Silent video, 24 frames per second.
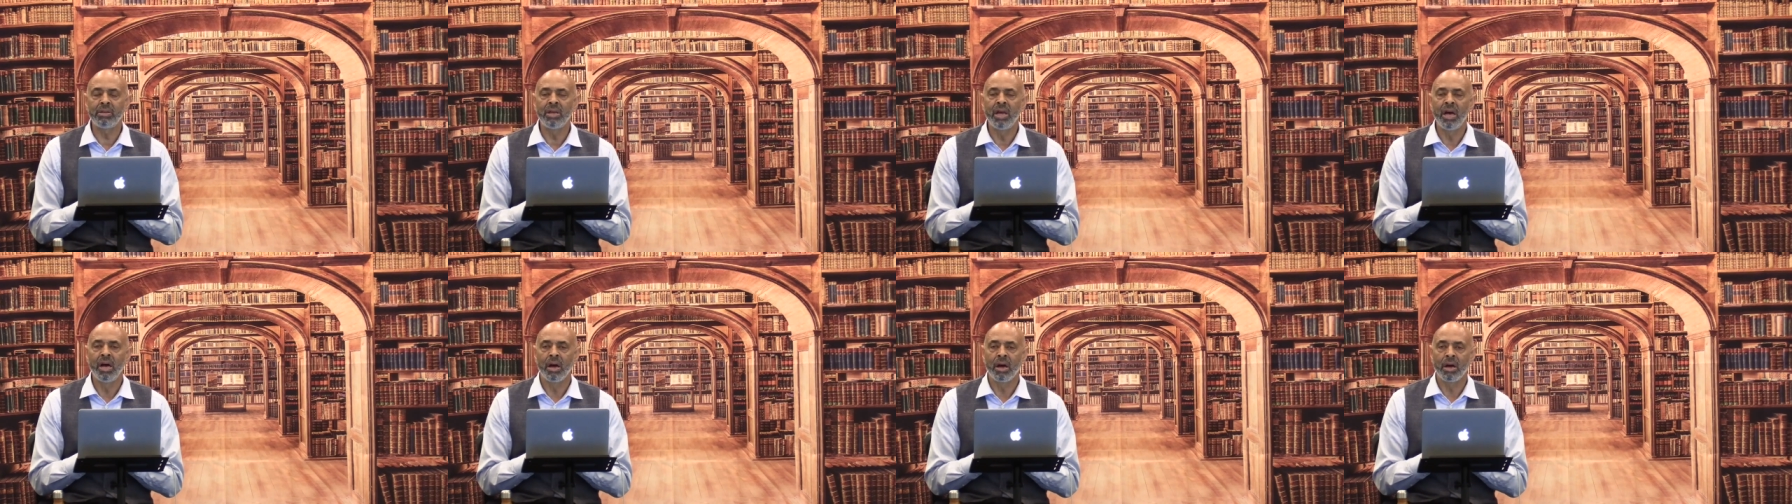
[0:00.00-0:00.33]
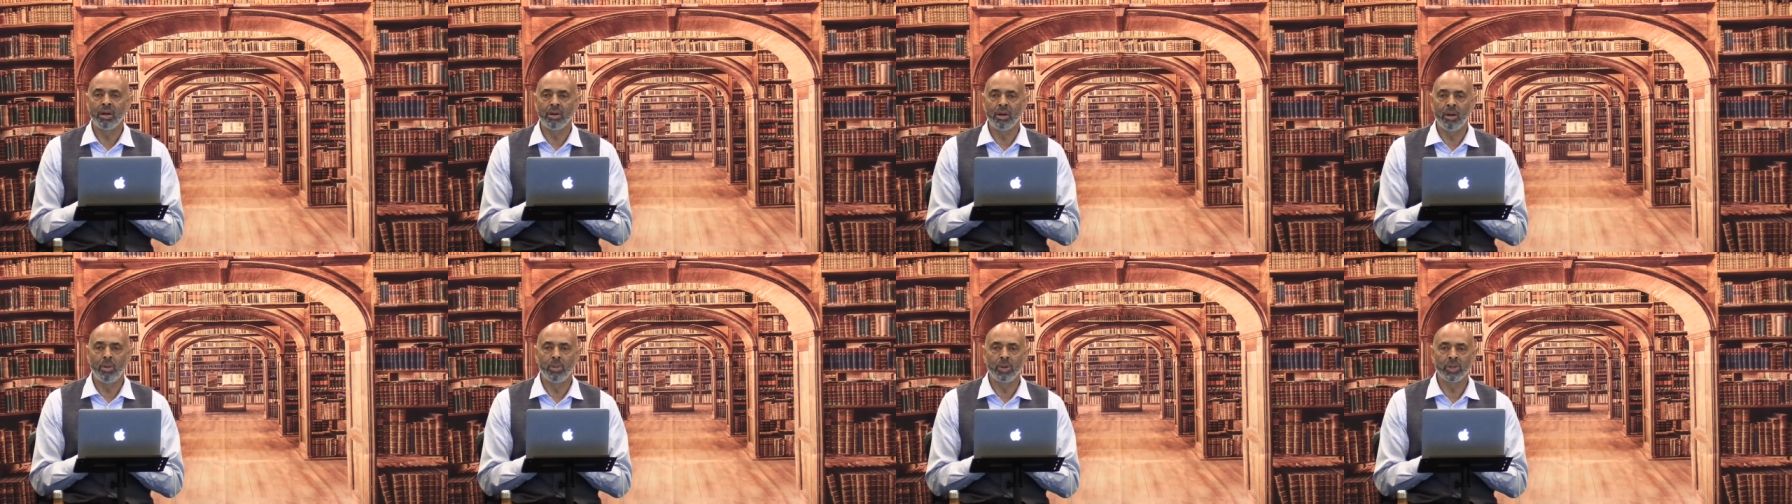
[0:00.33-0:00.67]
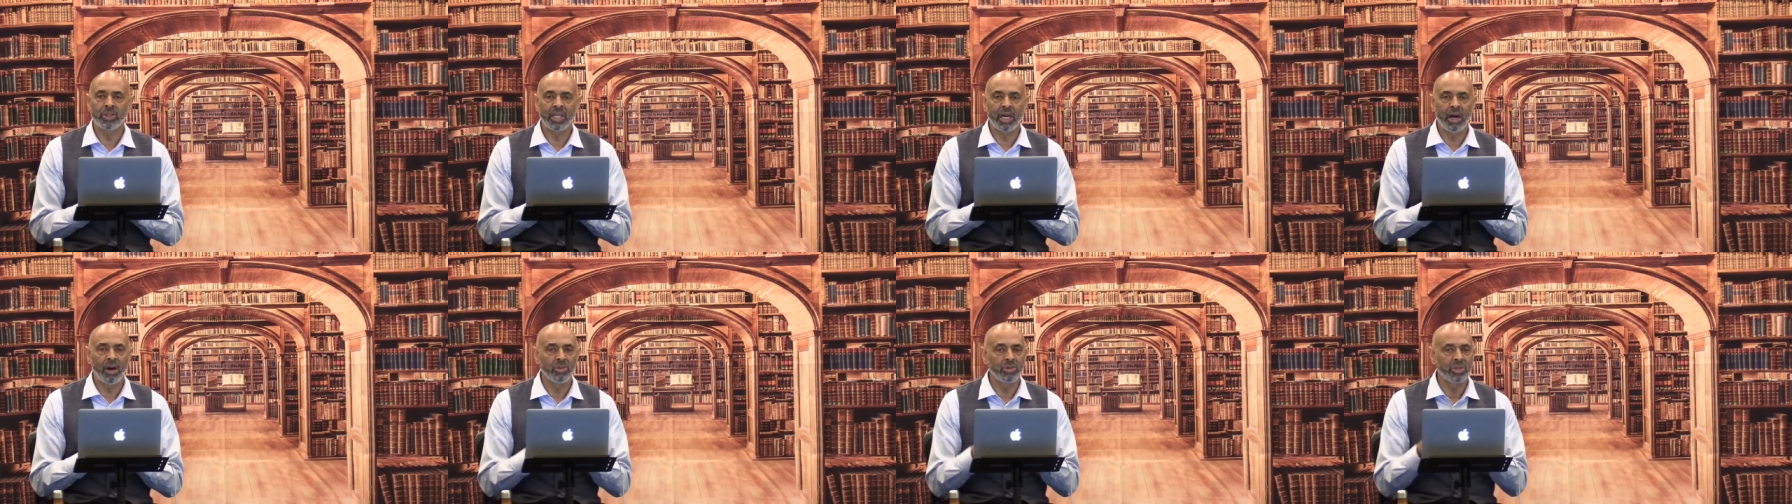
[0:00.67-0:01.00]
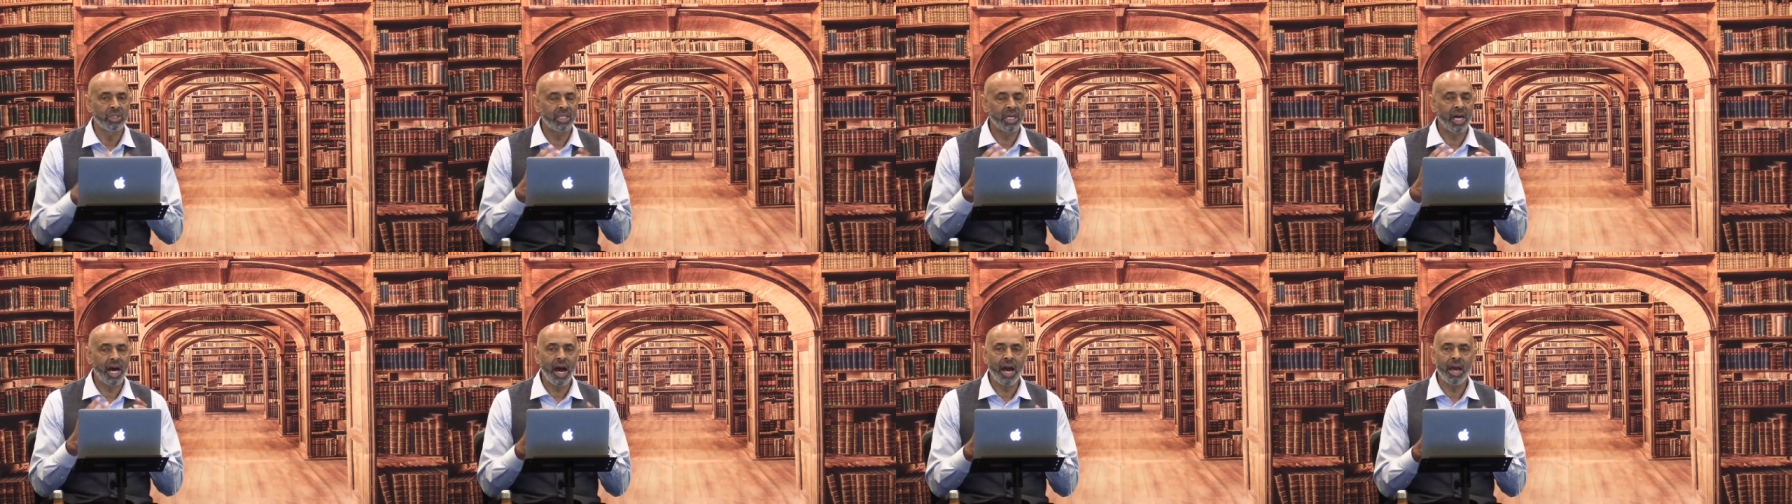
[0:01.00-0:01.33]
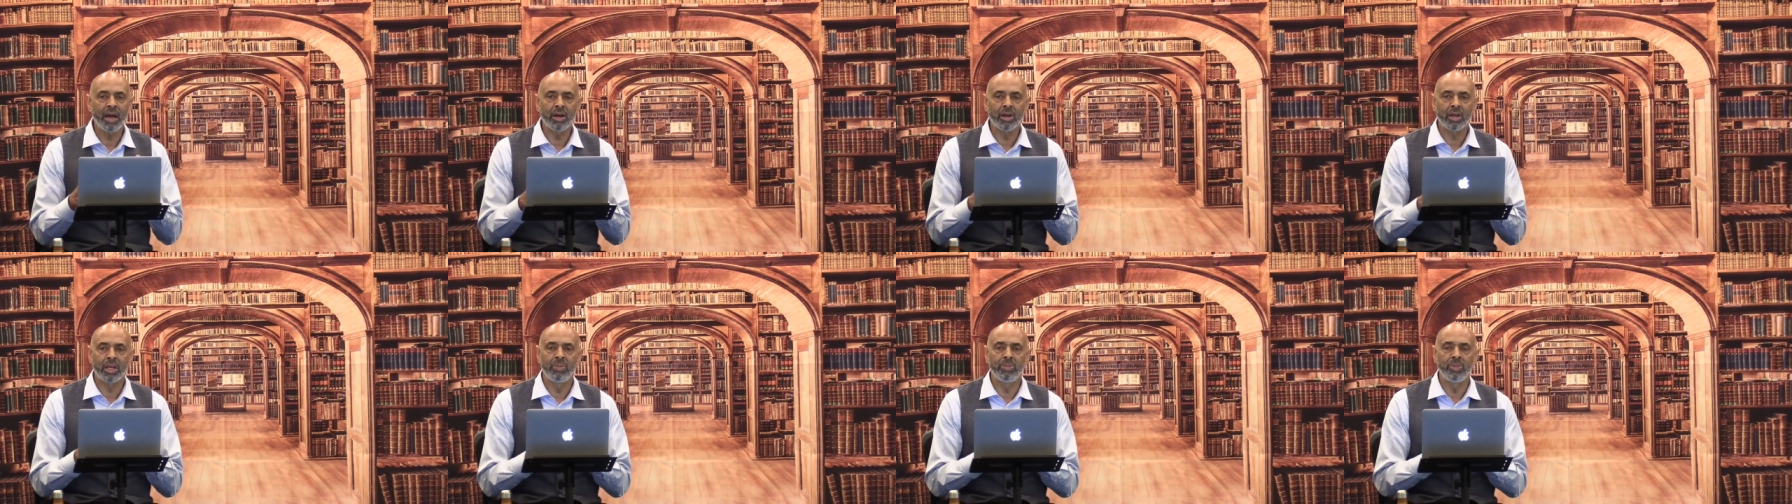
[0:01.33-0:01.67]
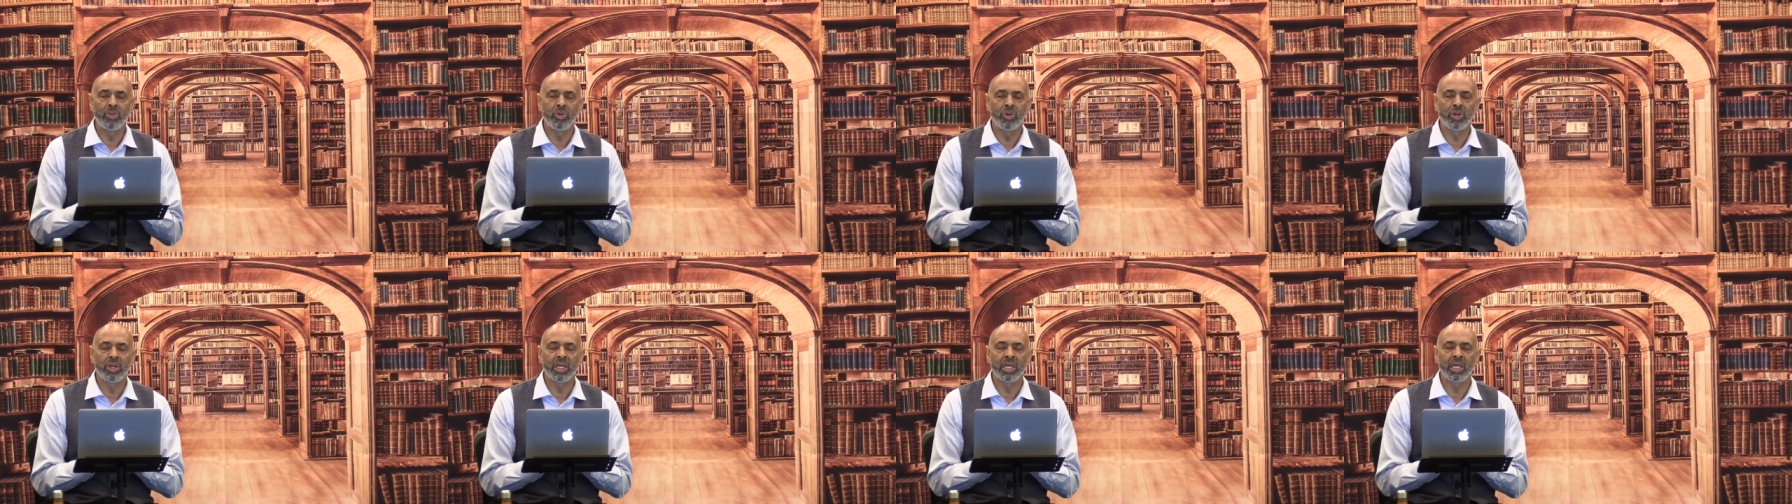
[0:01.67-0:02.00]
along with our entire
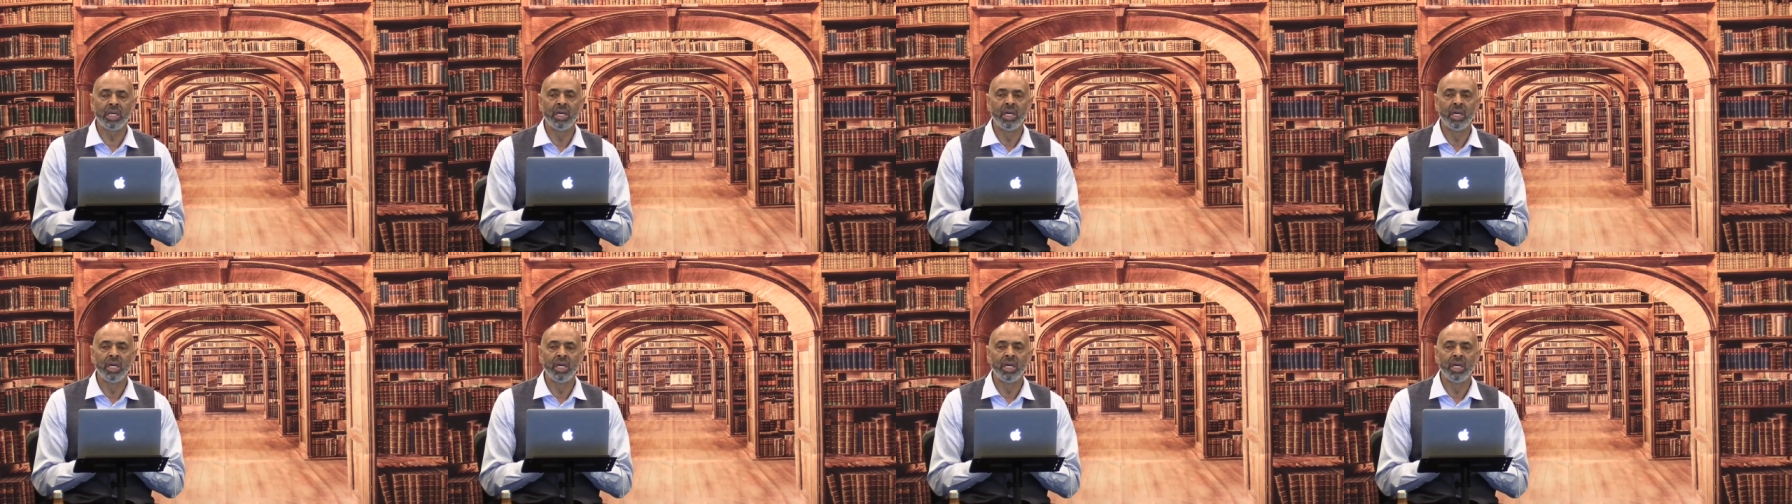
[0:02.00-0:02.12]
community,